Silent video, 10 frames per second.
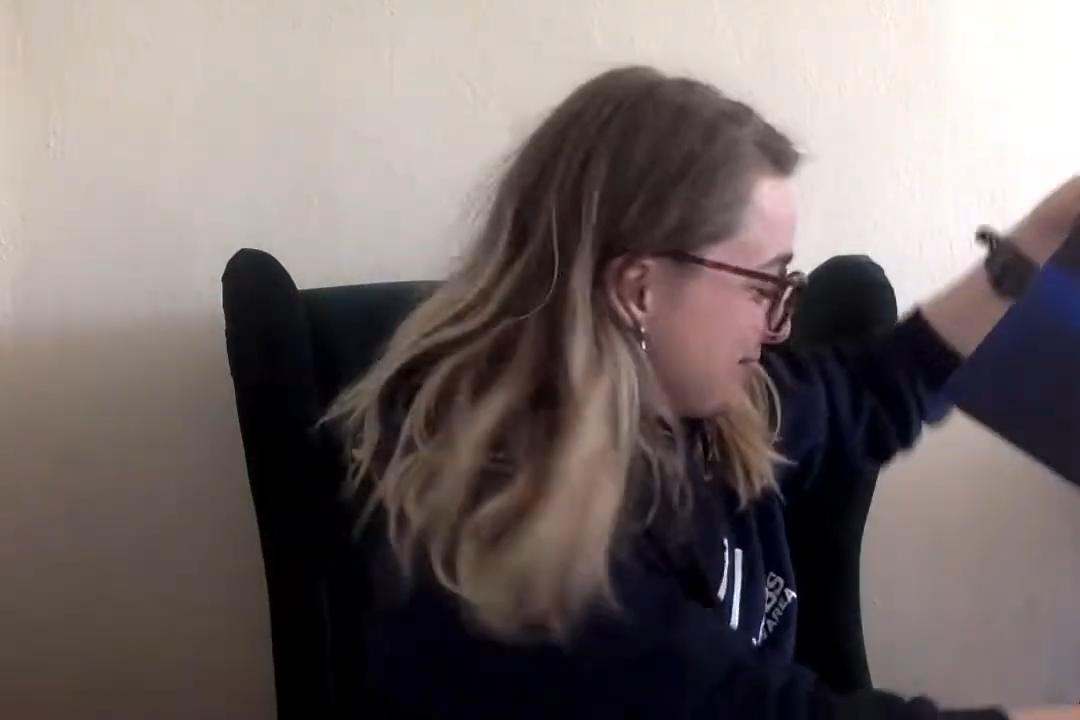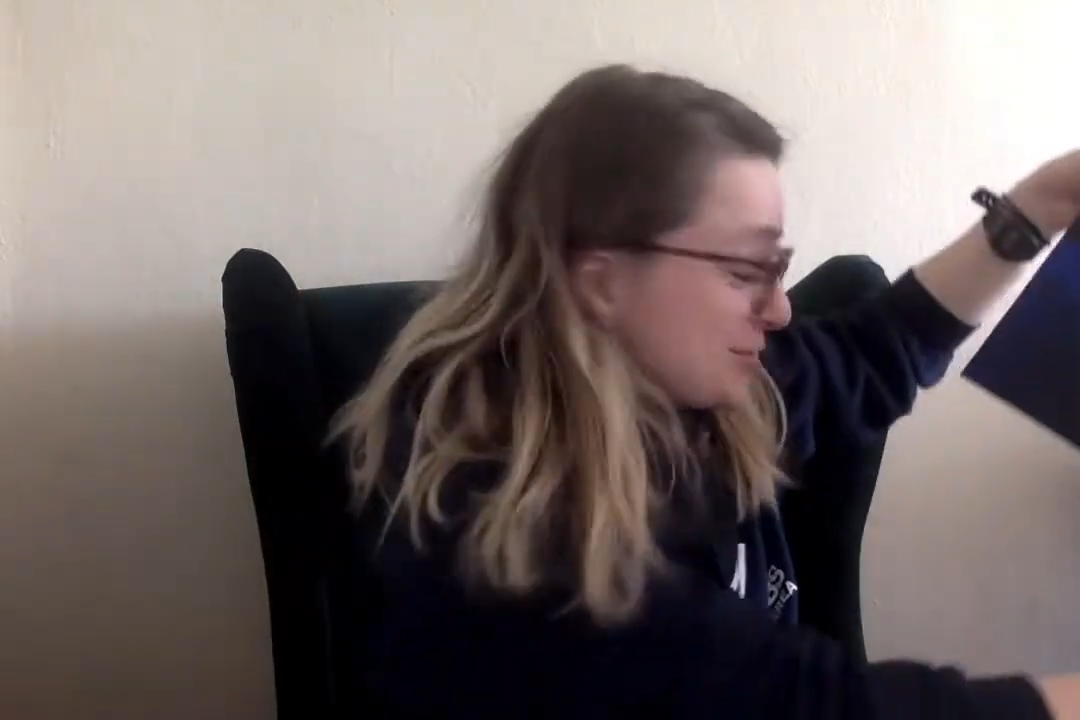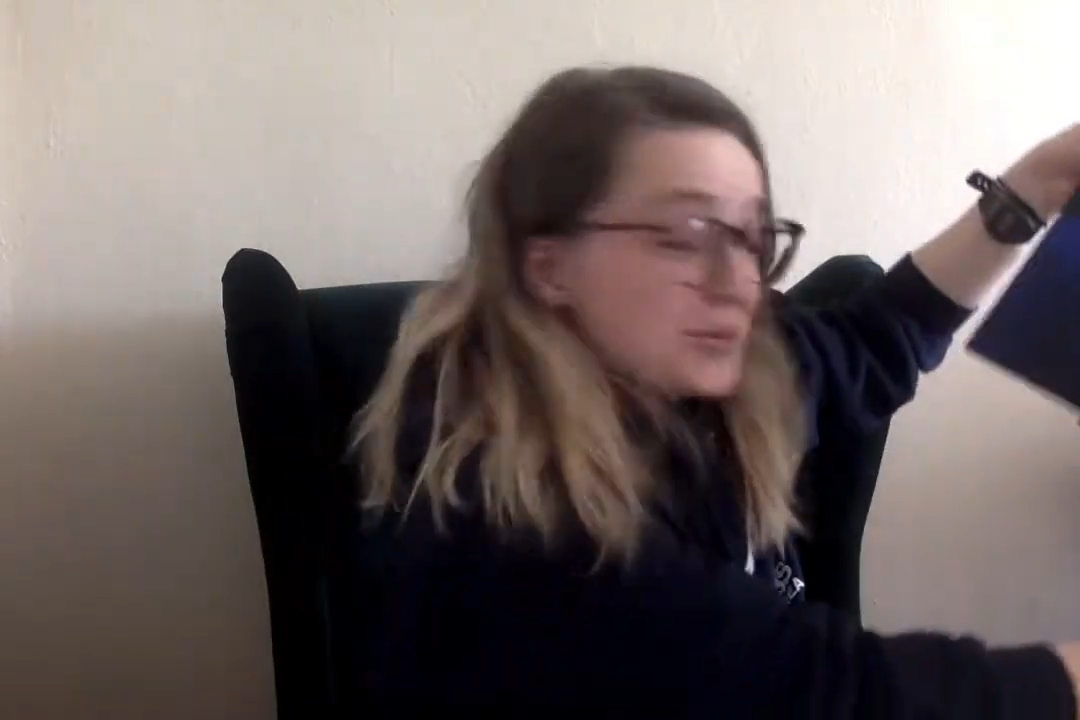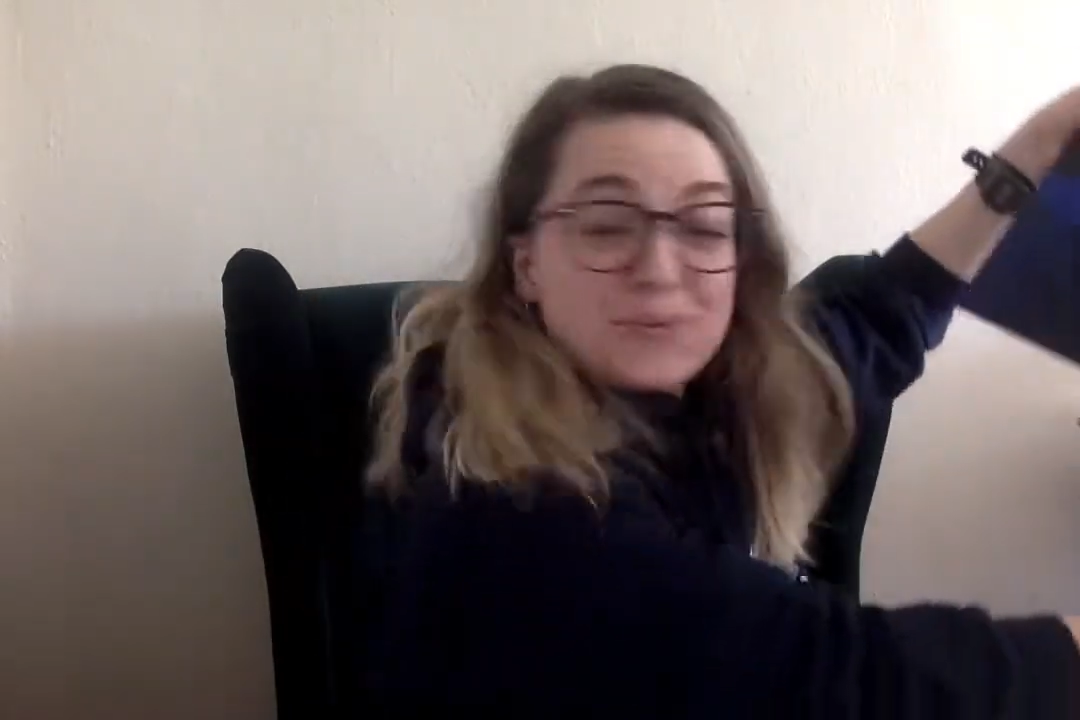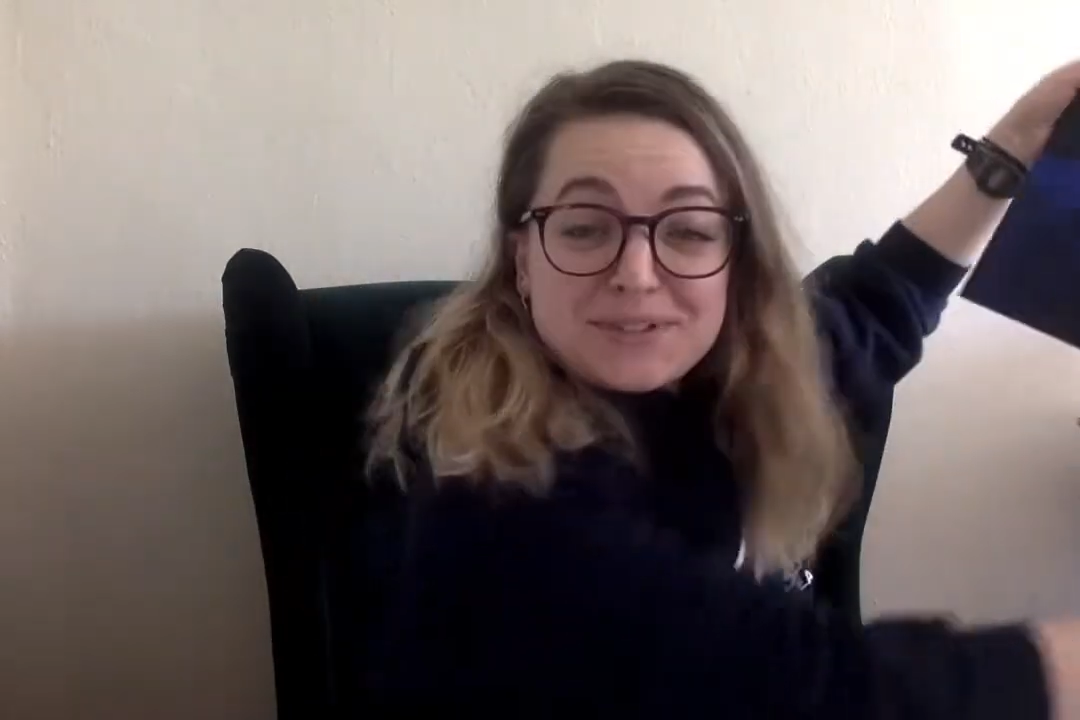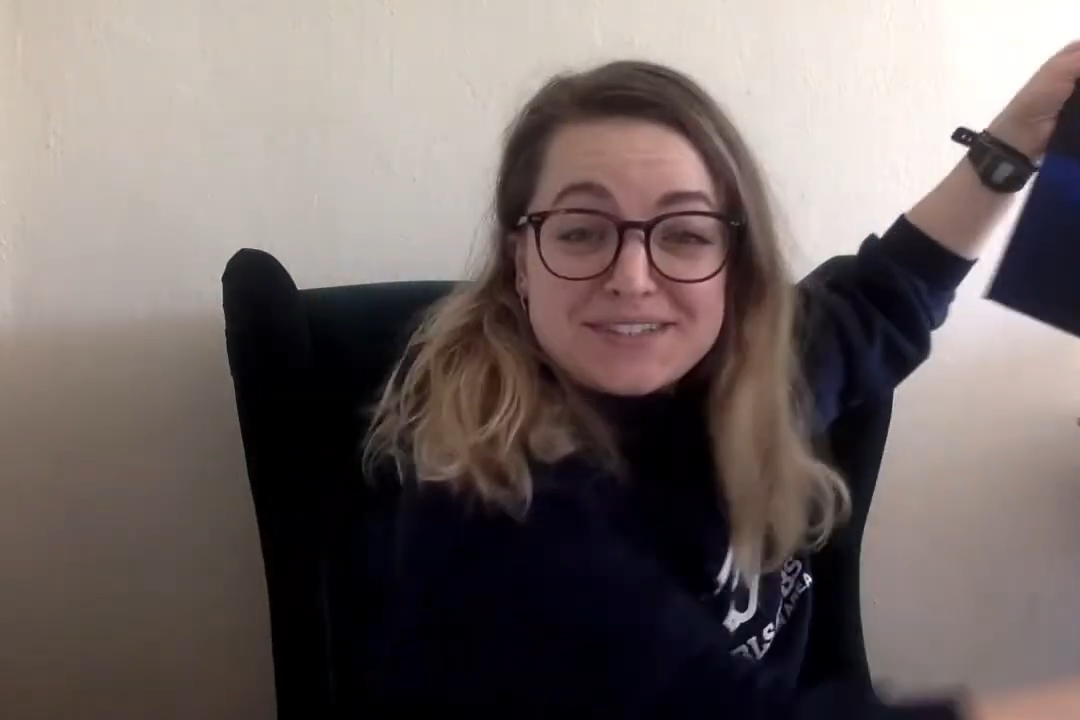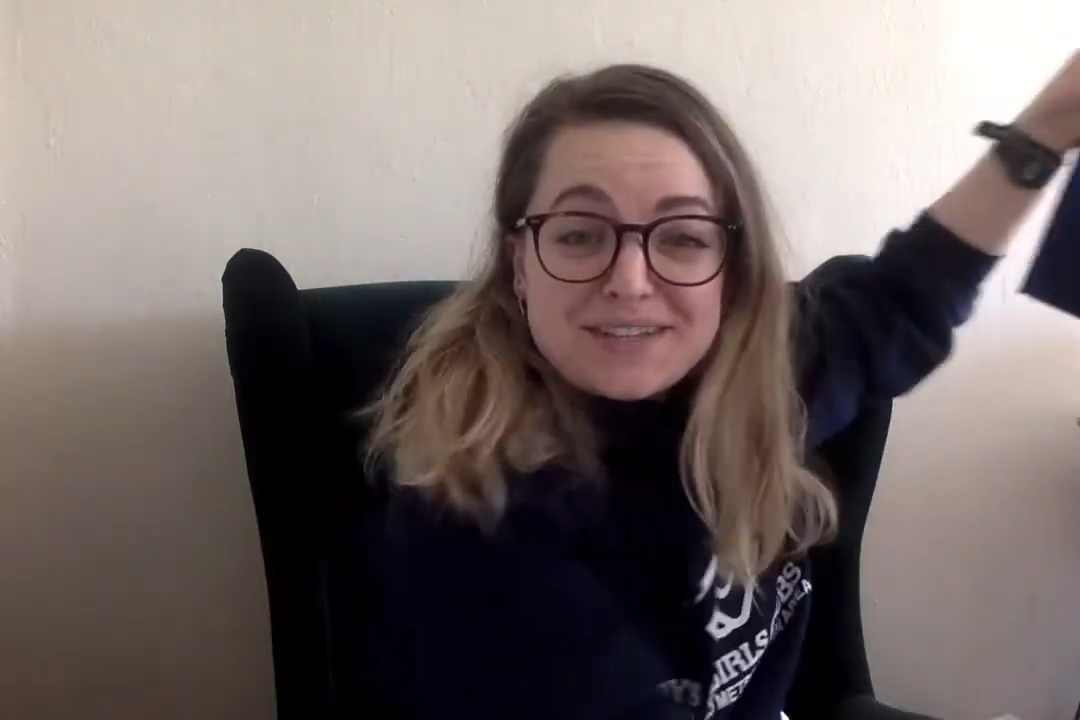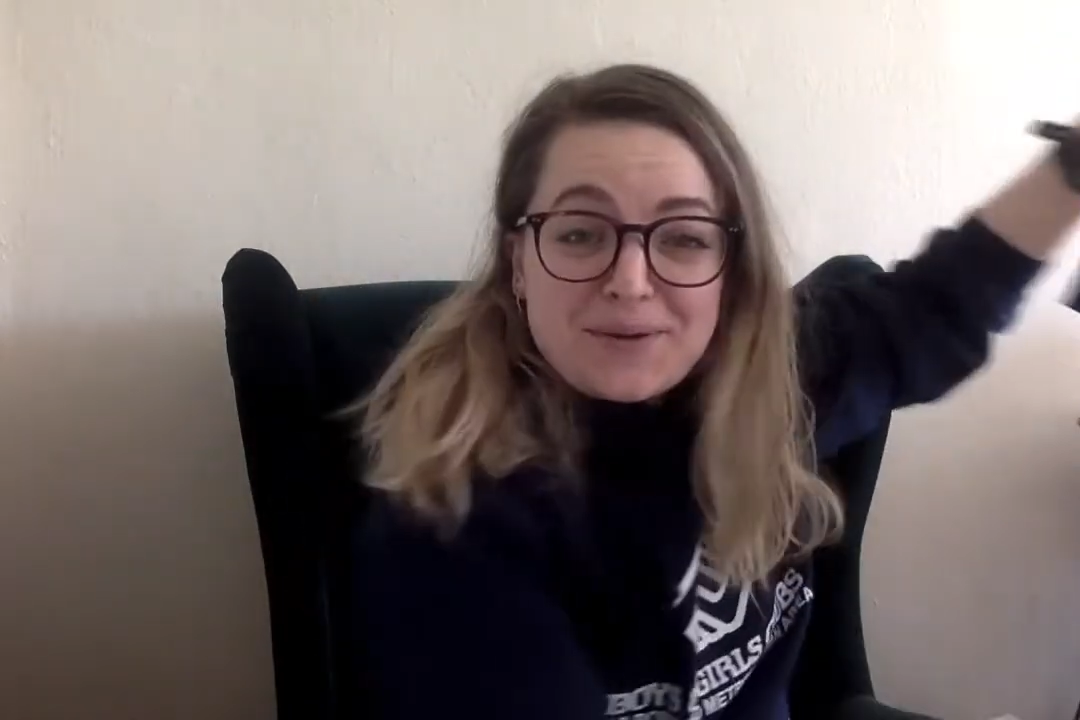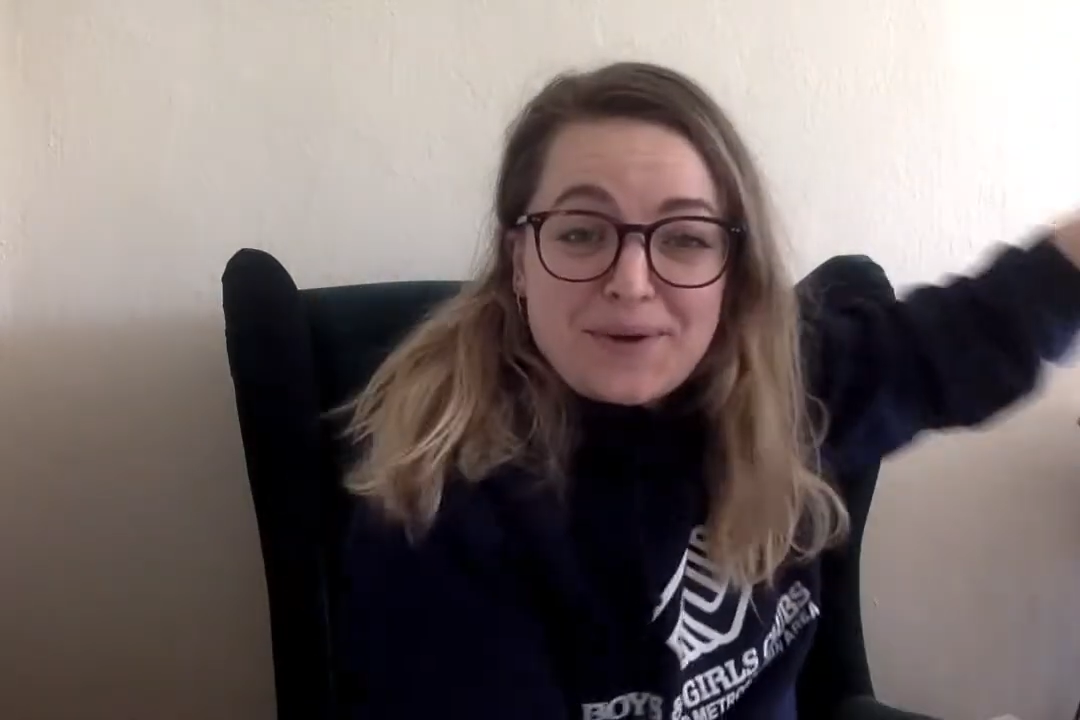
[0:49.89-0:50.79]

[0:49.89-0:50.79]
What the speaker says: So we'll see